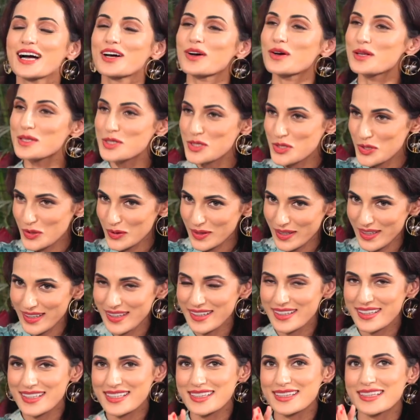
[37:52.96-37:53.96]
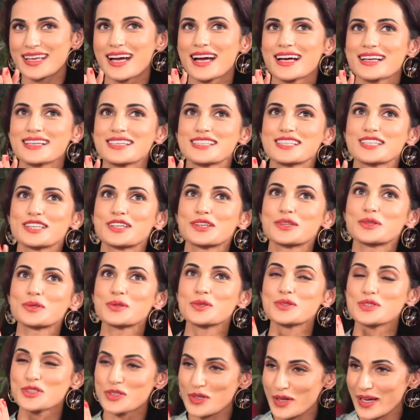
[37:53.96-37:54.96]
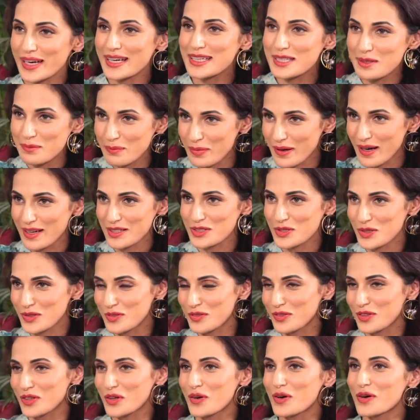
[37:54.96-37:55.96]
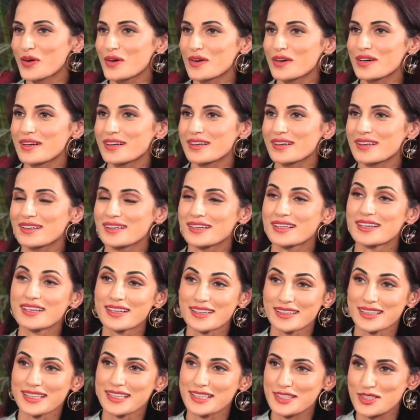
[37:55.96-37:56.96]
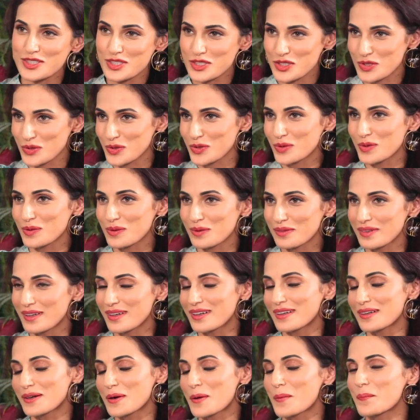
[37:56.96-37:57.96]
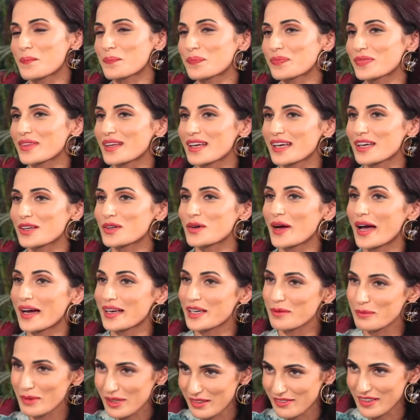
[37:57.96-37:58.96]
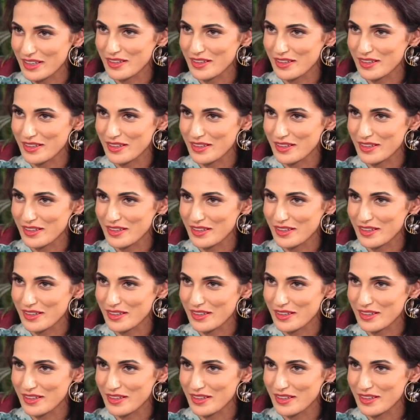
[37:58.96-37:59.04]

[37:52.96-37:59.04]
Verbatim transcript: I also heard that you donate a part of your earnings to, you know, animal